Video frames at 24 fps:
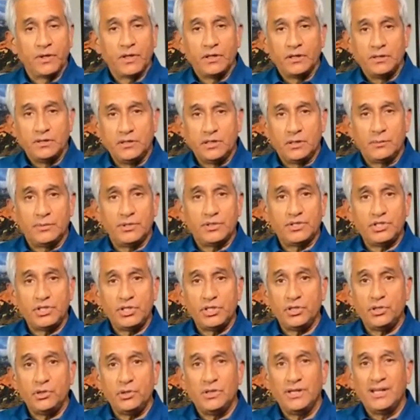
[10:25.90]
Number
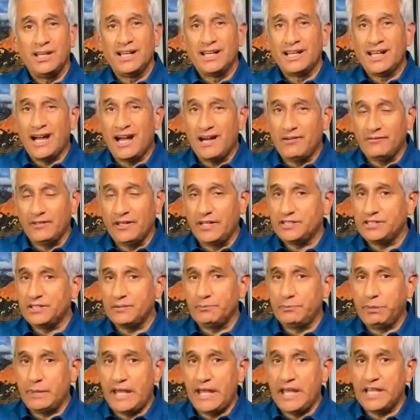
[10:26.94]
2,
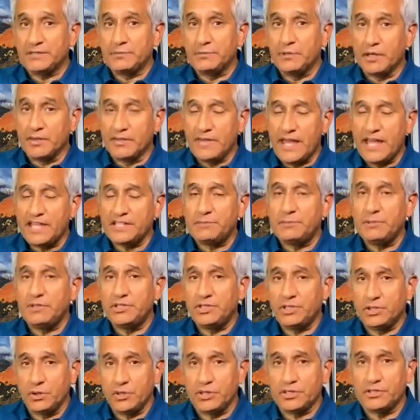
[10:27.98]
convalescent plasma. That's been
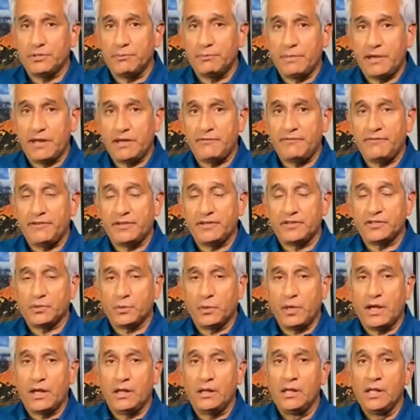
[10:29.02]
showing some benefit as
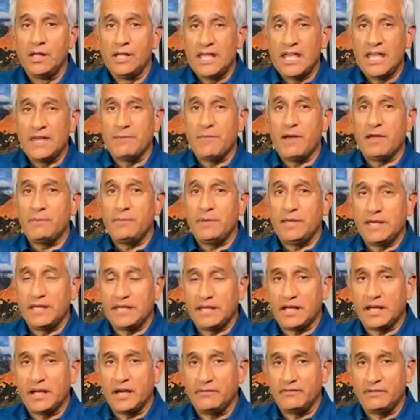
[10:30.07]
well. He might be
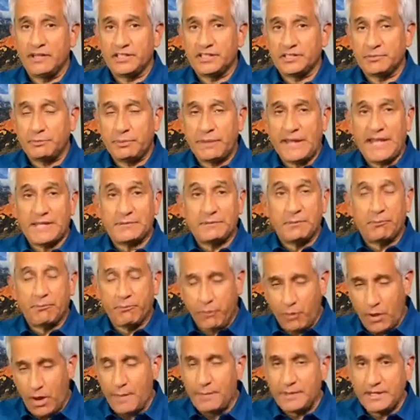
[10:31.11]
getting convalescent plasma.
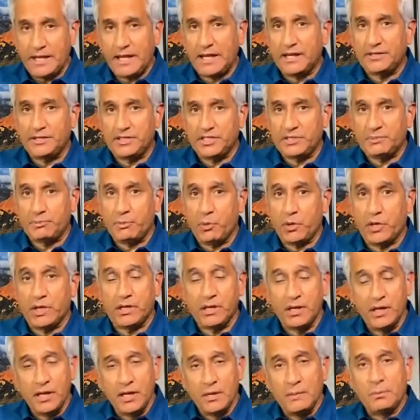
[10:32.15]
Probably not at this point,
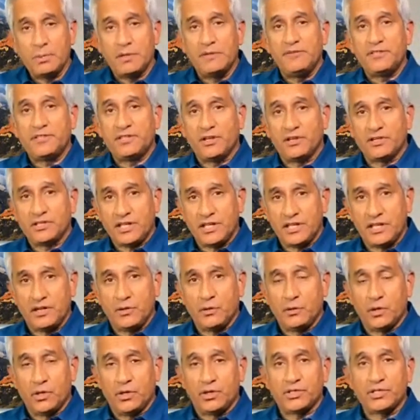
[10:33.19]
but if he starts getting
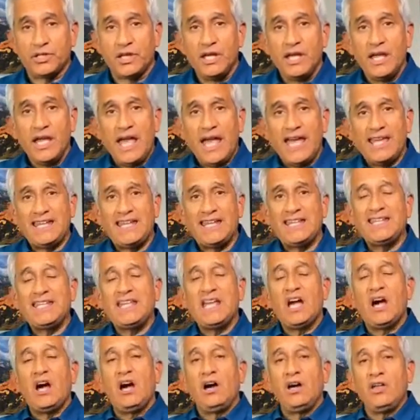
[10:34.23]
worse. And then
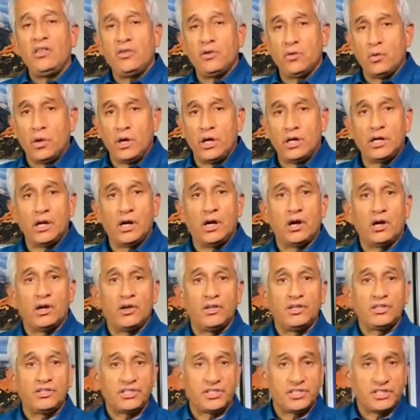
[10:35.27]
the other one are
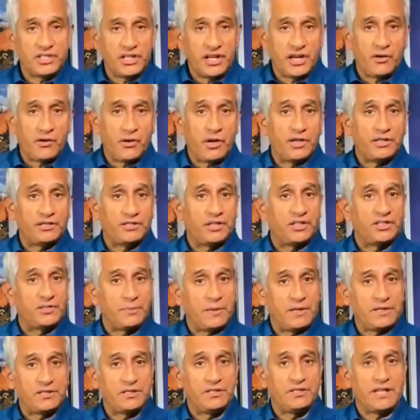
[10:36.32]
the steroids,
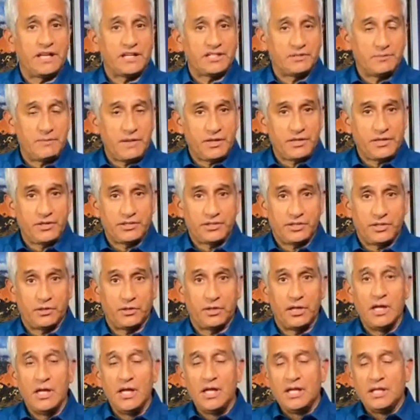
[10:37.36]
especially dexamethasone.
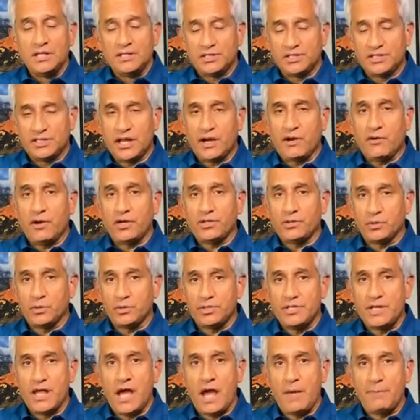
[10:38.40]
Steroids
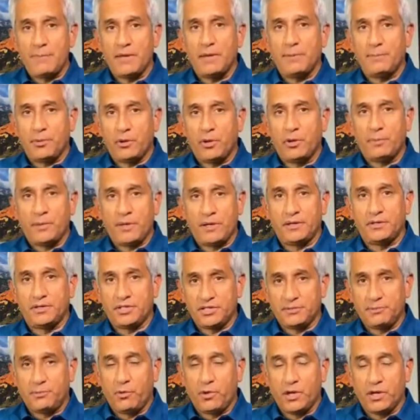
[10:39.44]
would not be appropriate at
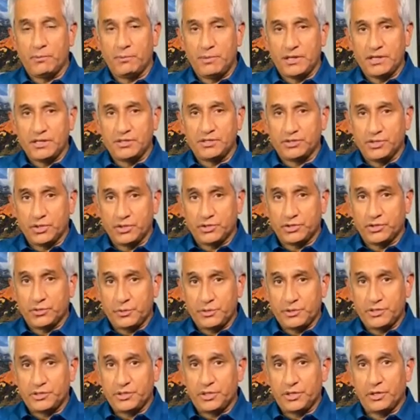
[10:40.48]
this point because those are
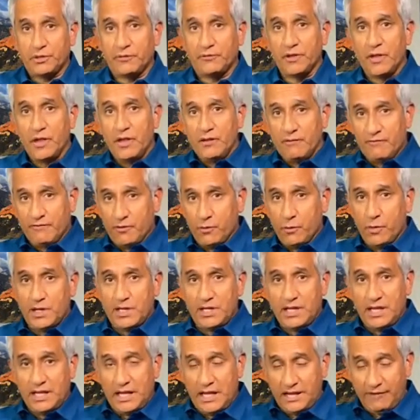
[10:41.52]
reserved for
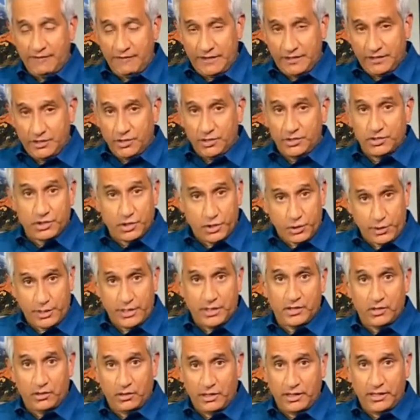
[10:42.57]
if he turns
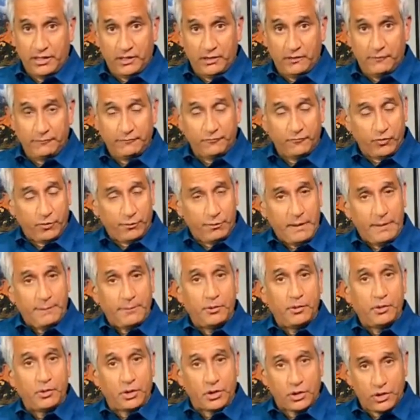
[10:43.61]
critical ill, for
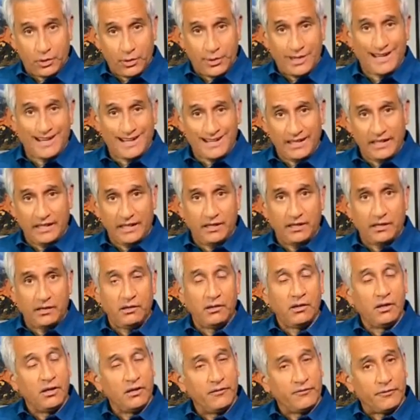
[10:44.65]
people who are critically ill
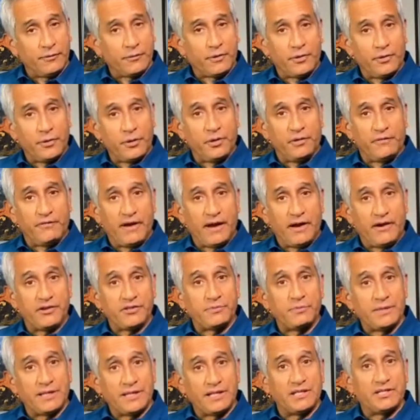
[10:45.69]
from
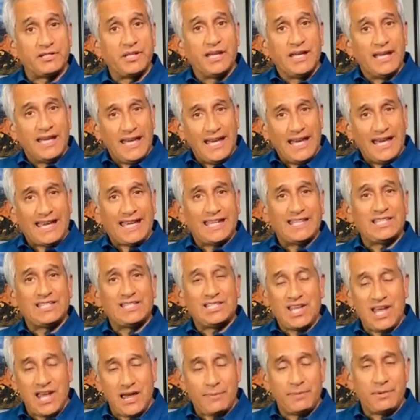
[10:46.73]
coronavirus, because it can
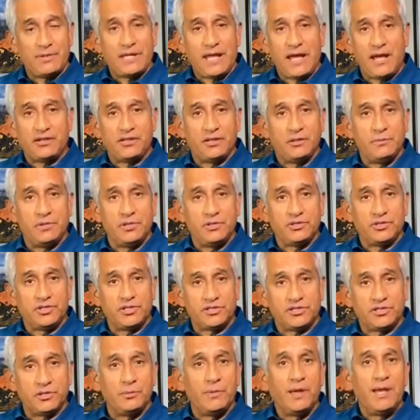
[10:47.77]
tampen down the immune
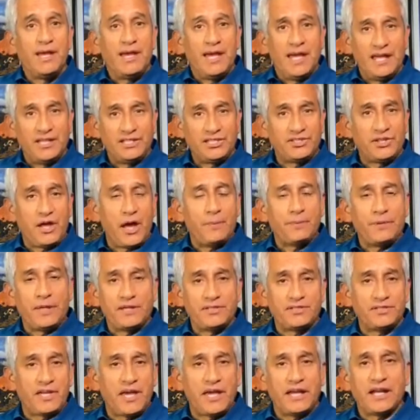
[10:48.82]
system and stop that
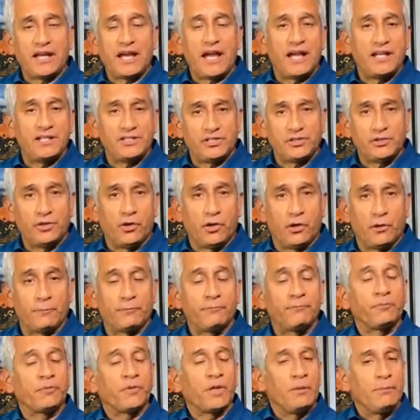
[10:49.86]
cytokine storm.
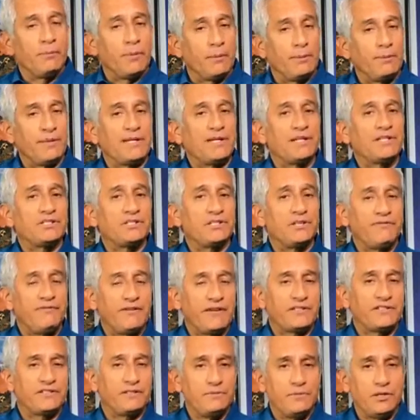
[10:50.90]
But because it
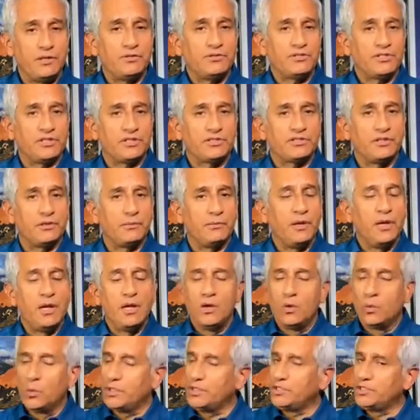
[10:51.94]
affects the immune system,
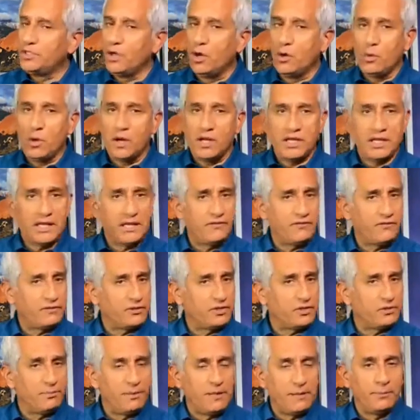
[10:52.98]
we don't want to give it
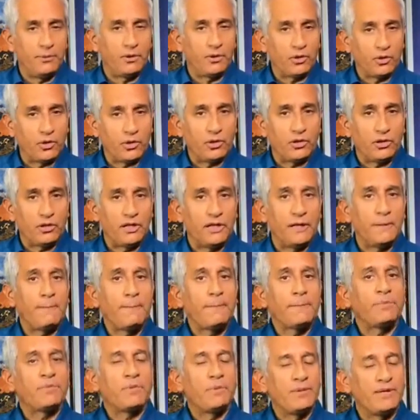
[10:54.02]
to people early
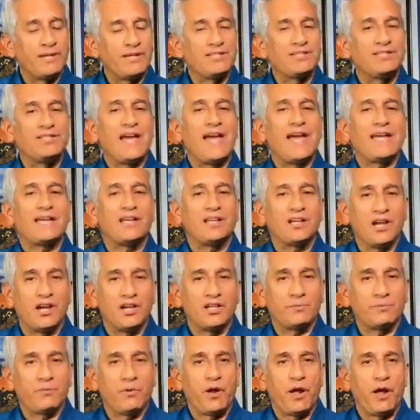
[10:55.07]
because that could
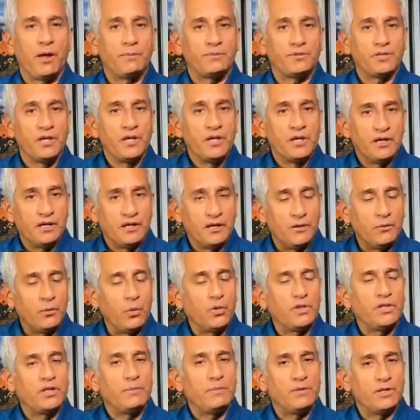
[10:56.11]
cause problems
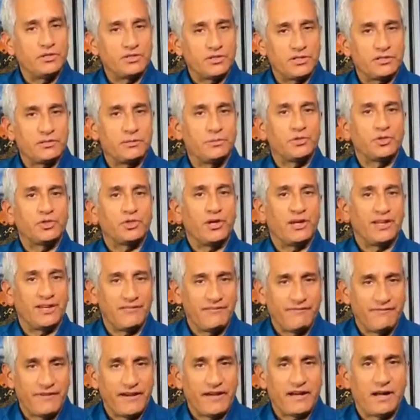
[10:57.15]
when the immune system is trying to
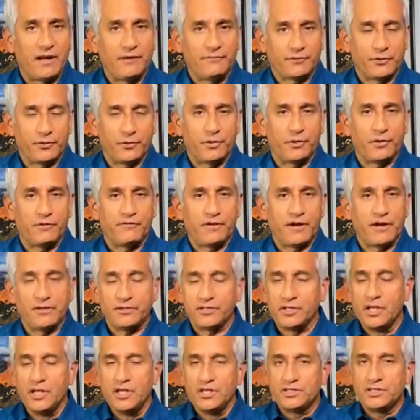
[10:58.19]
fight off
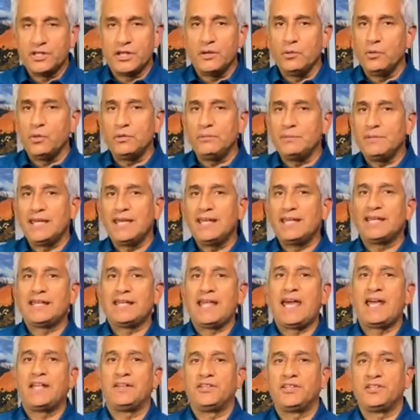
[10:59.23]
coronavirus. So he wouldn't be getting
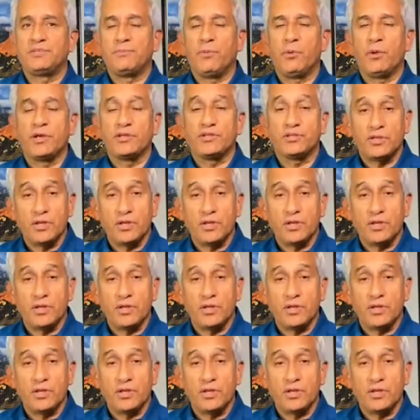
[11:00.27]
that at this point.